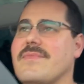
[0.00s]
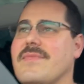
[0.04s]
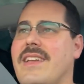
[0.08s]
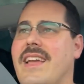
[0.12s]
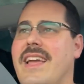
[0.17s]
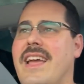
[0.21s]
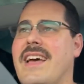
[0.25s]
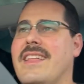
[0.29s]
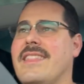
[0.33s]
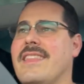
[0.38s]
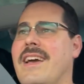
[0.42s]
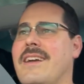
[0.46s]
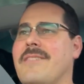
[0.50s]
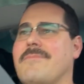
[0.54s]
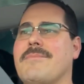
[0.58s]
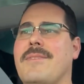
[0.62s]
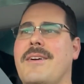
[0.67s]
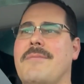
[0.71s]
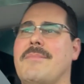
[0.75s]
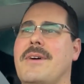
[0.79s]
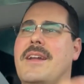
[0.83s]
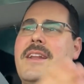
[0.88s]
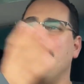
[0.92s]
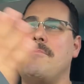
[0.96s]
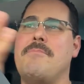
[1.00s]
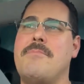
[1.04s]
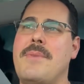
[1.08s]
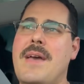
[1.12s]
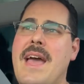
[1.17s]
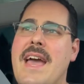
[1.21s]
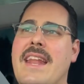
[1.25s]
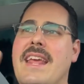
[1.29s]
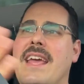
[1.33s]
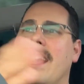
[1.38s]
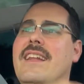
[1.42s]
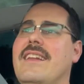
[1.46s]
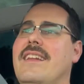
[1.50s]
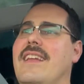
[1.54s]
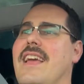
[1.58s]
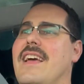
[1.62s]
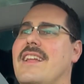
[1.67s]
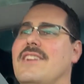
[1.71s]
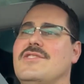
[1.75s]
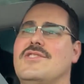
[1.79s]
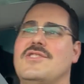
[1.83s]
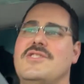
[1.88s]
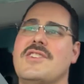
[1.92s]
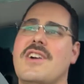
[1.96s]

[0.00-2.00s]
and like my buddy Bennett and